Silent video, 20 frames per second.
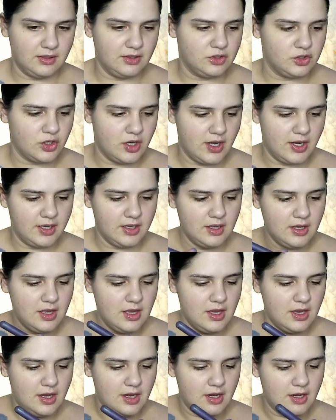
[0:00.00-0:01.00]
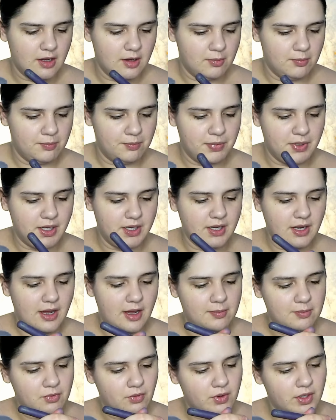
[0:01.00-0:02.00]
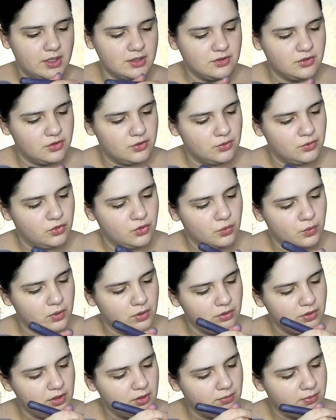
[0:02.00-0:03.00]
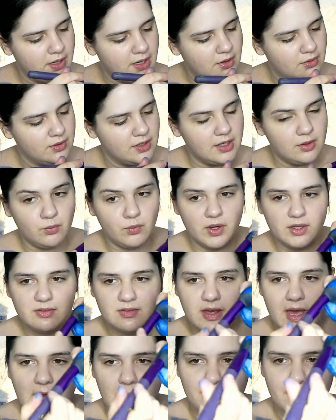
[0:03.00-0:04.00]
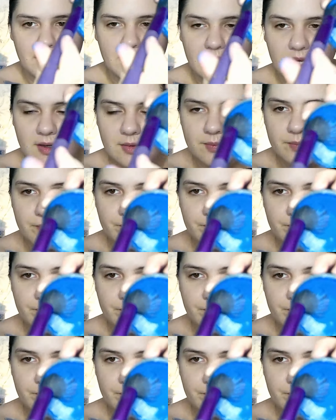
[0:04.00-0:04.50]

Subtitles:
dry, but I'm going to swirl it around, and what's happening